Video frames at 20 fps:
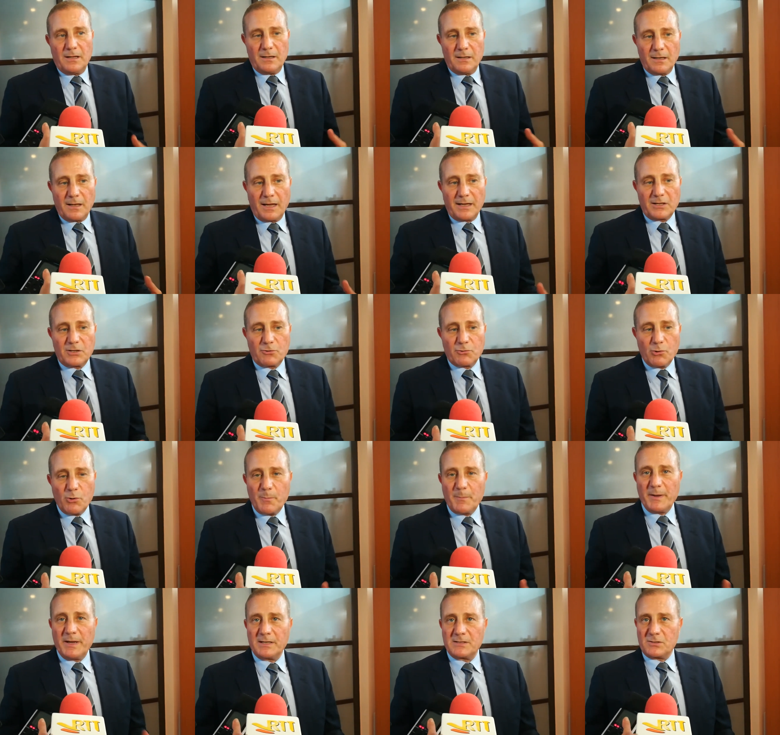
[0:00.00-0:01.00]
like
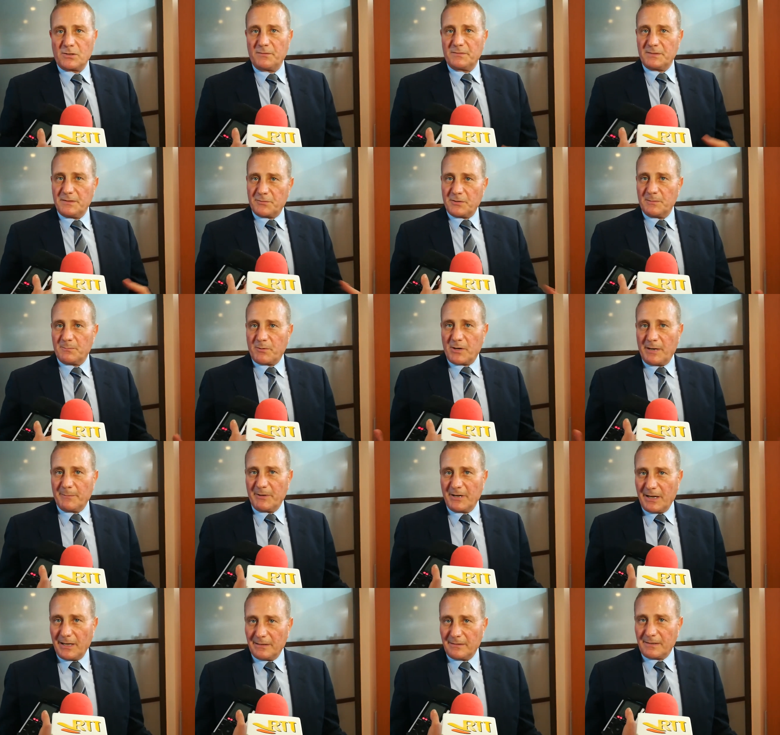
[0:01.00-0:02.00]
groupings of different
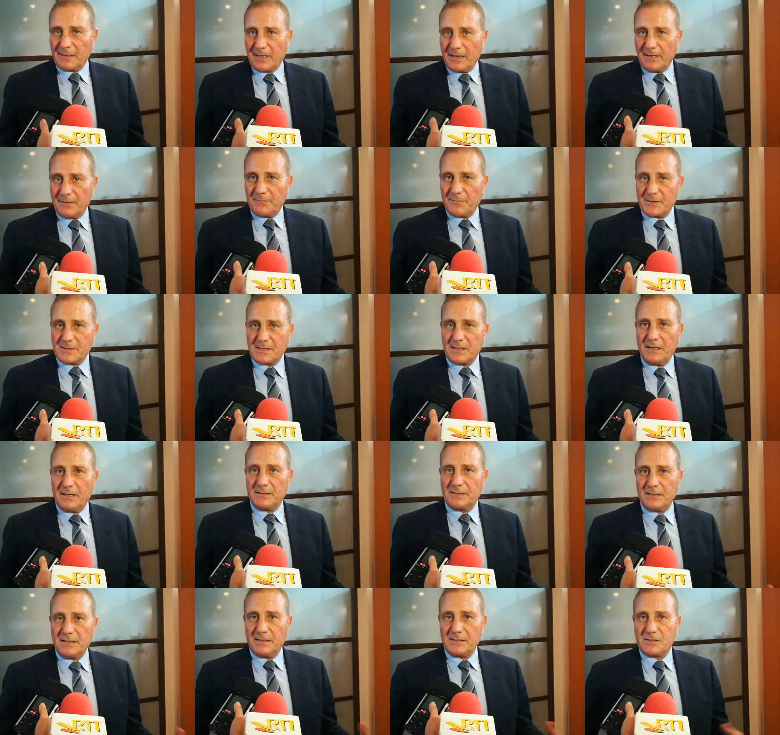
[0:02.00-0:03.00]
primary healthcare
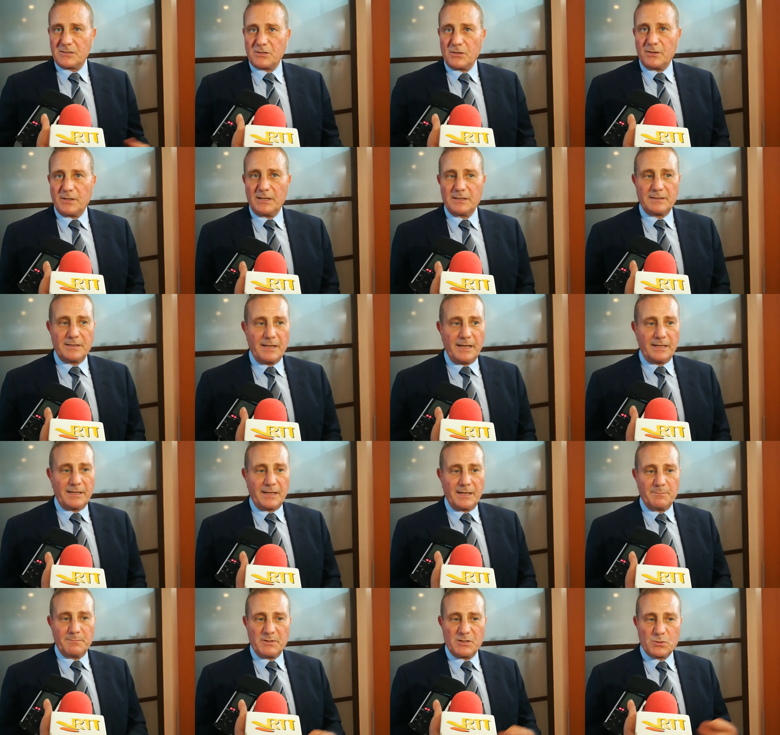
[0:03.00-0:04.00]
facilities so that they
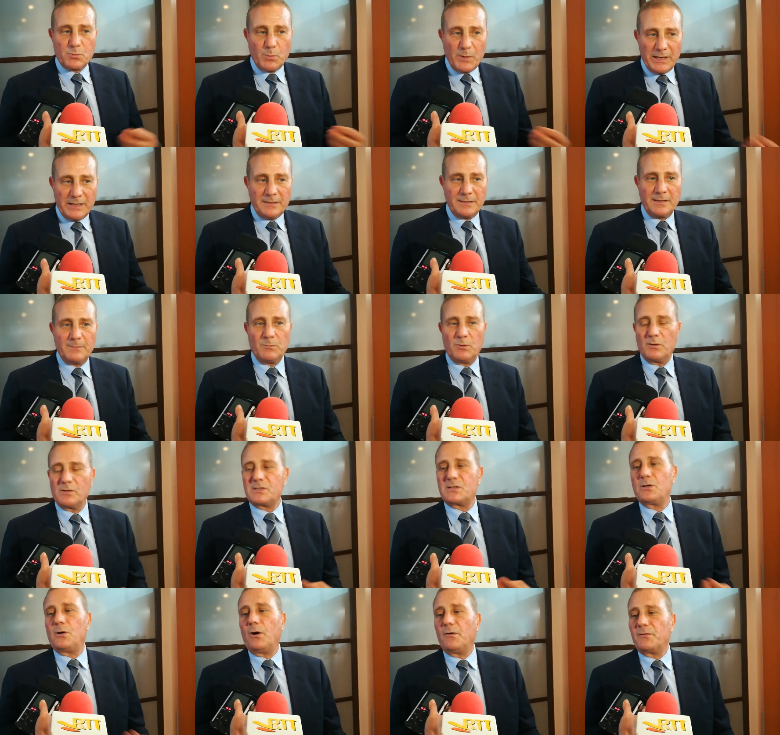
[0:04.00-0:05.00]
can, between them,
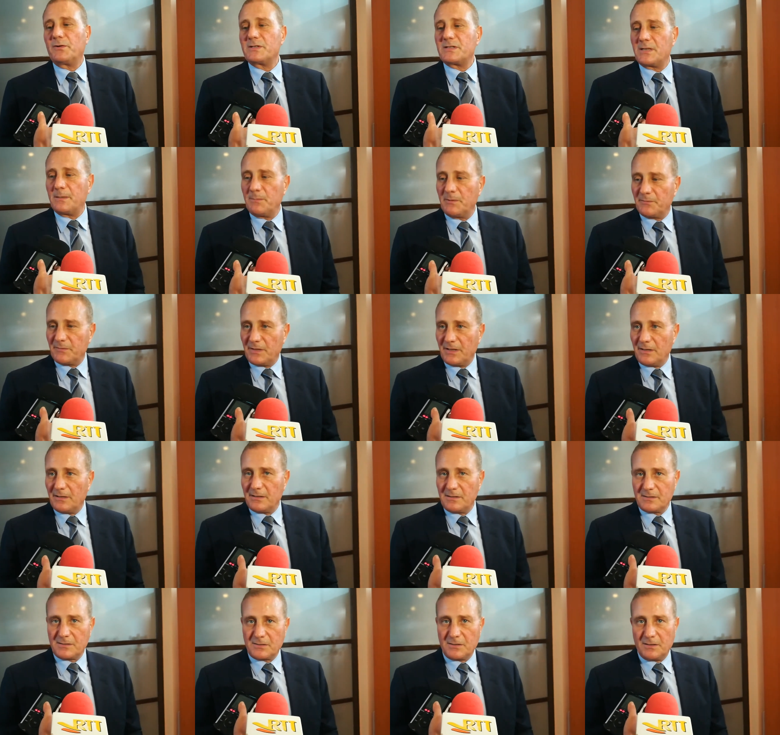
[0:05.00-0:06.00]
also offer some of
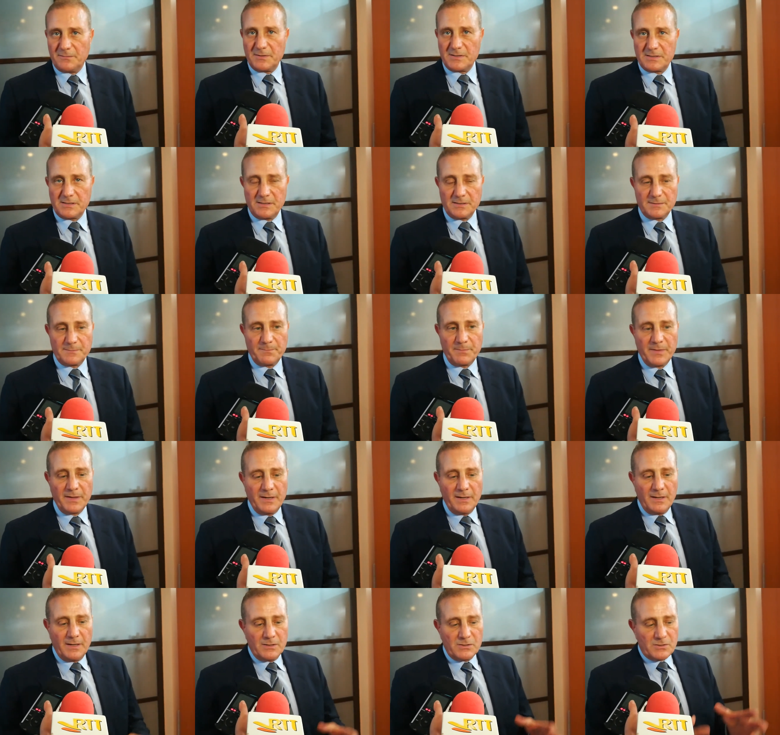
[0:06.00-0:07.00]
the services.
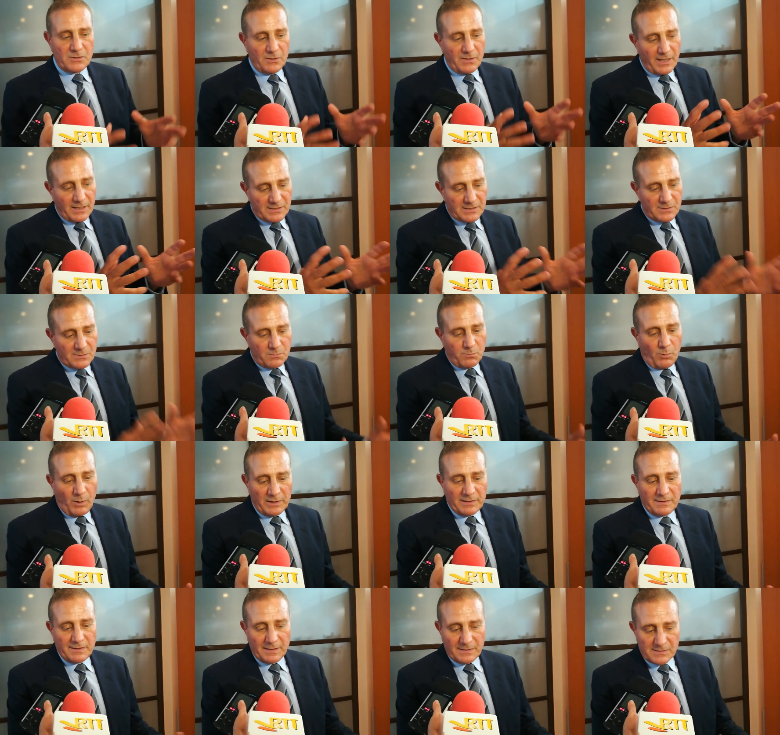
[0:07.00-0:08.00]
So that's
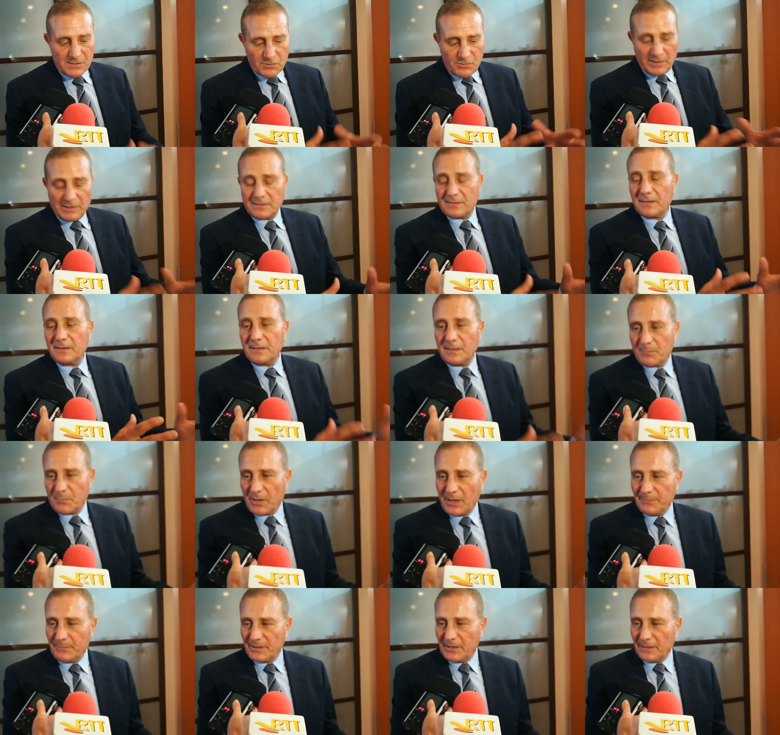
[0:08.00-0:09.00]
one thing, strengthen the
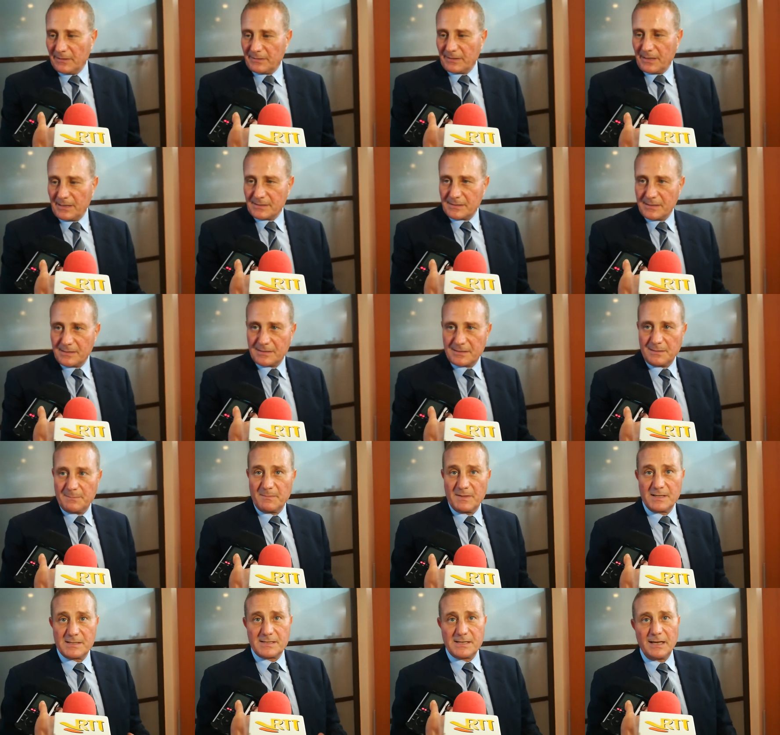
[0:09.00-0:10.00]
primary healthcare
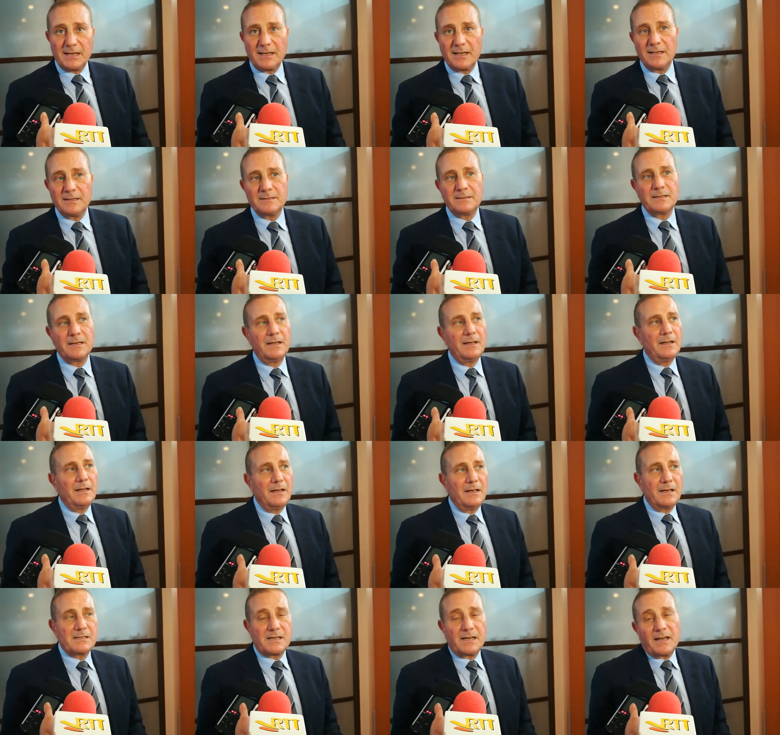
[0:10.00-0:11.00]
system. The second
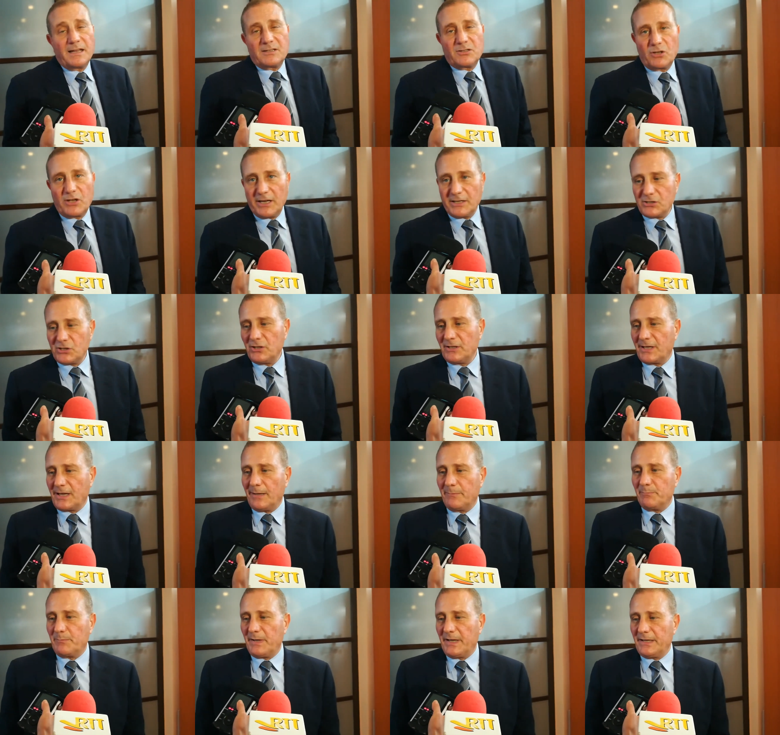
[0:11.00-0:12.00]
is an education
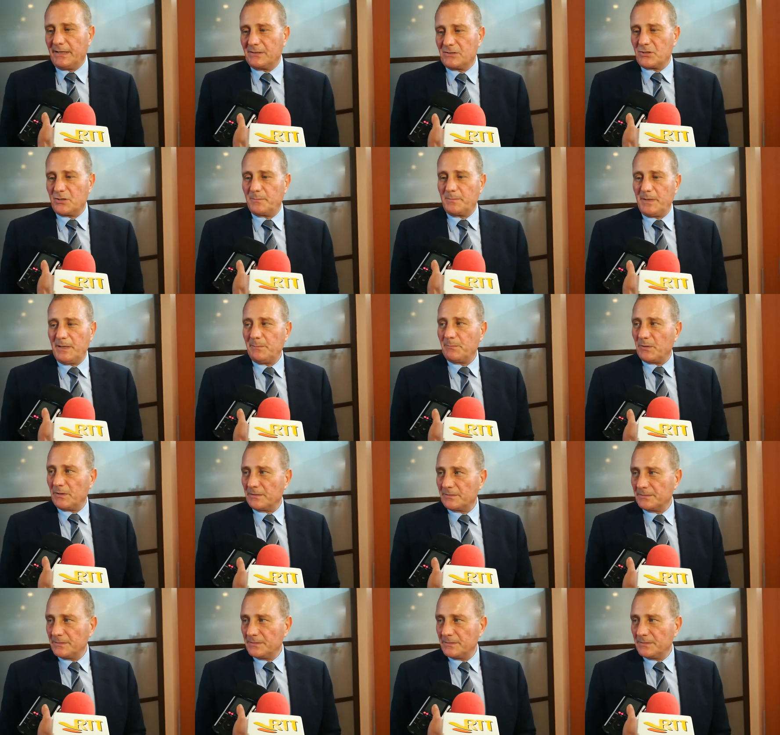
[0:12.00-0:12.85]
campaign to people.